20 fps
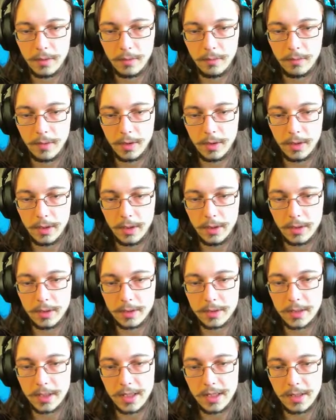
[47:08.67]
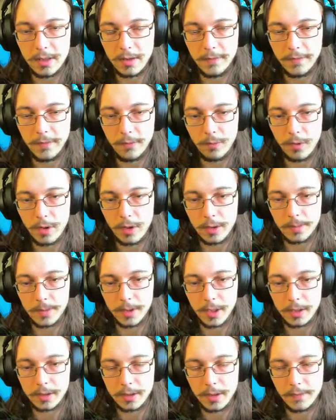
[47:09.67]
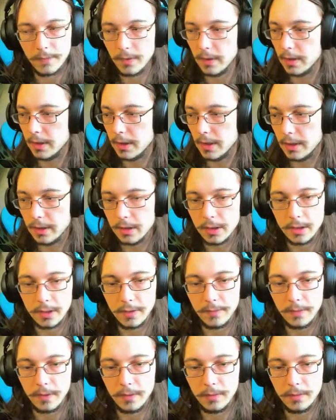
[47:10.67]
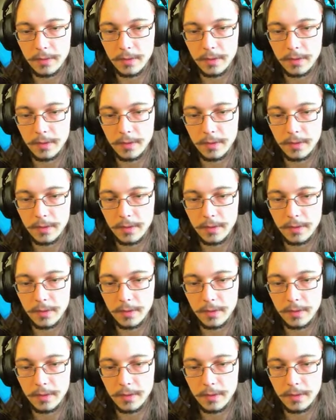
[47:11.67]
Well, you can stay there if you want, but that's not very intelligent of you.